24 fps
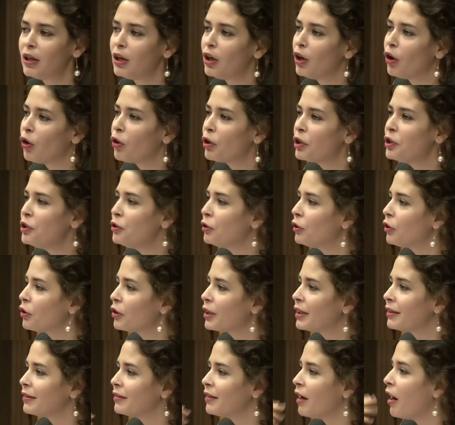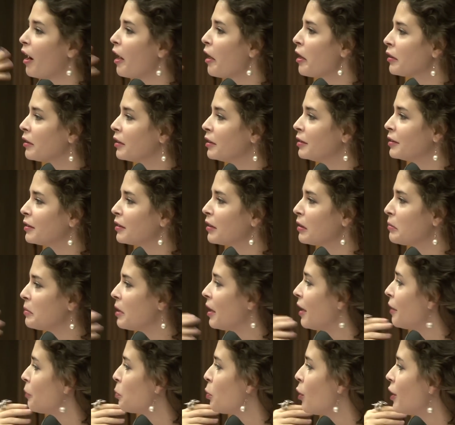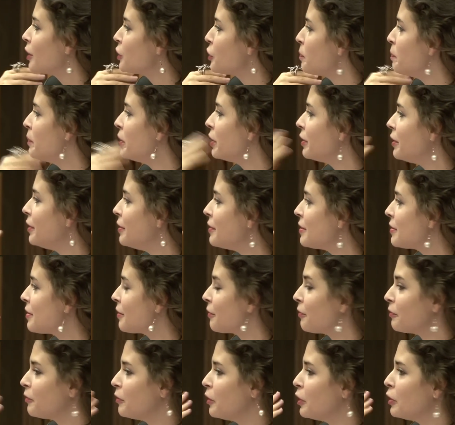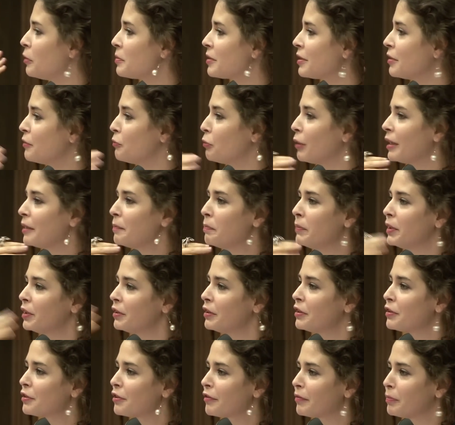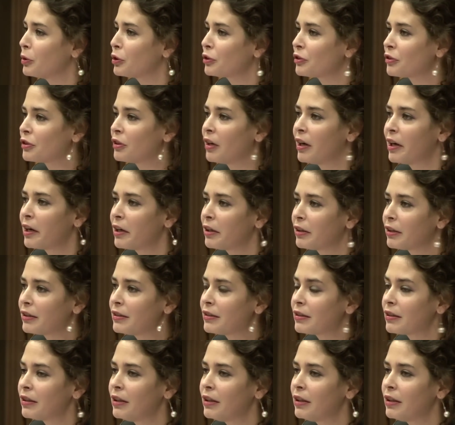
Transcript: Or you look at Ireland. I mean, I watched millions of films and read millions of books on Ireland.